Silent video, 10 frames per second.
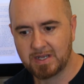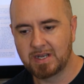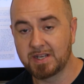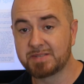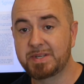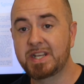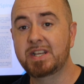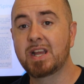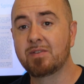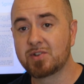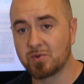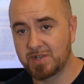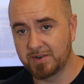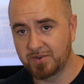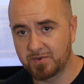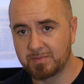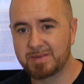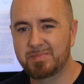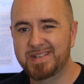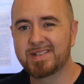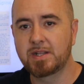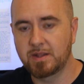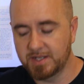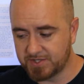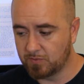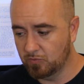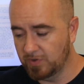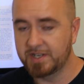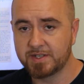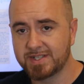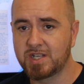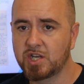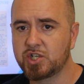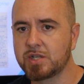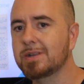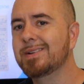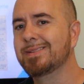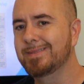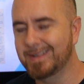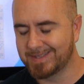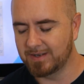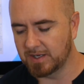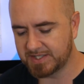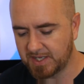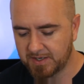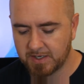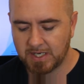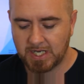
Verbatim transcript: It doesn't mean he never told you how to do them. It means in this written section, it's not said.